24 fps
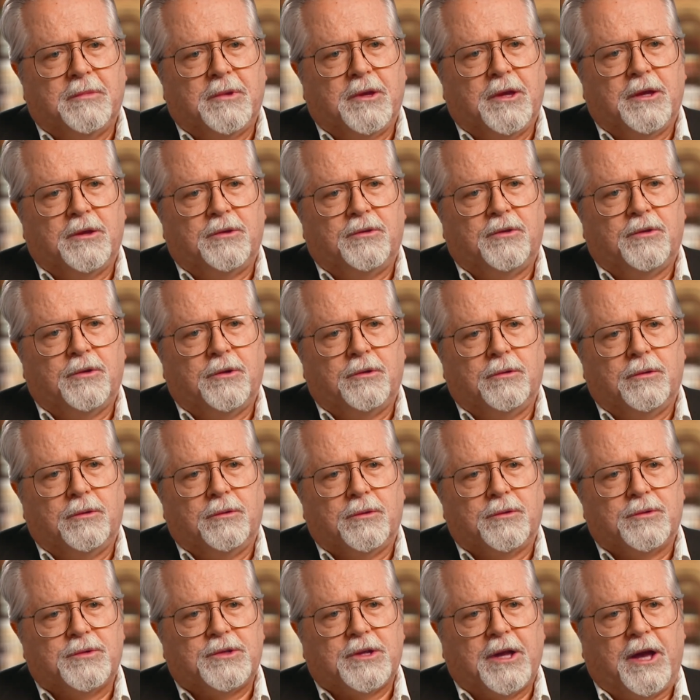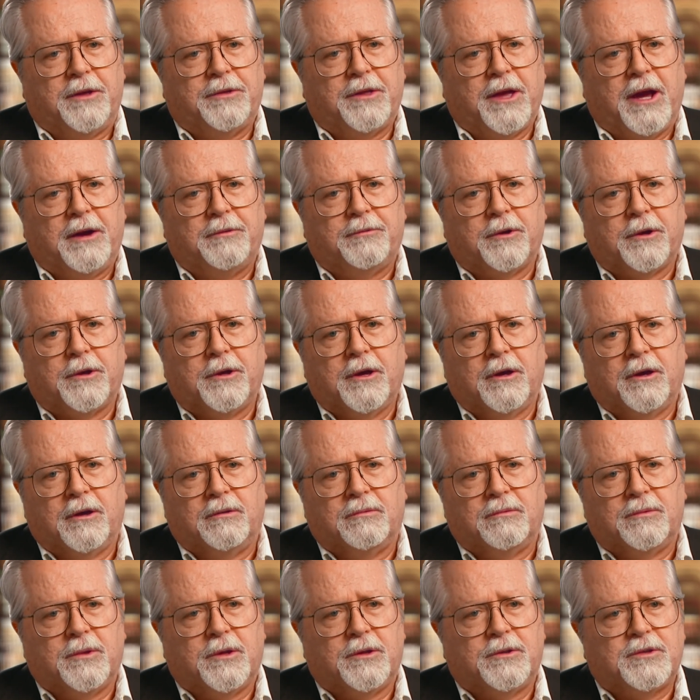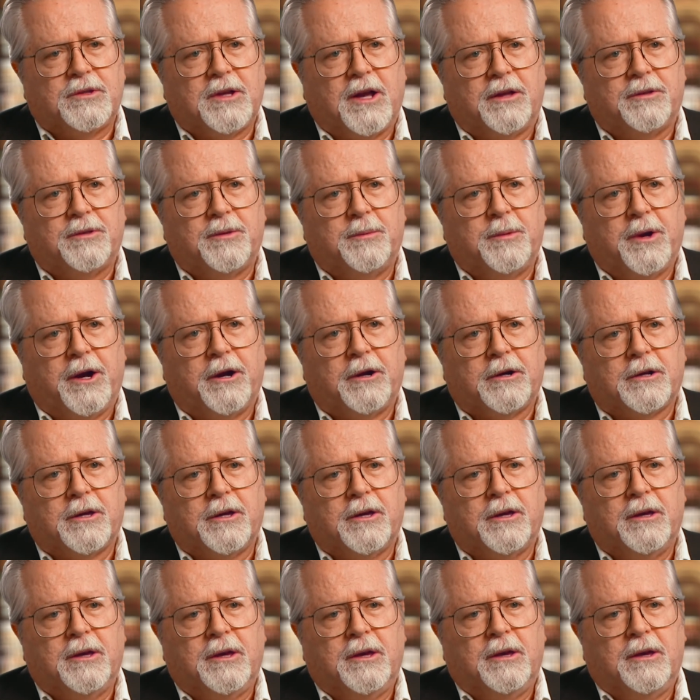into South Africa and South America.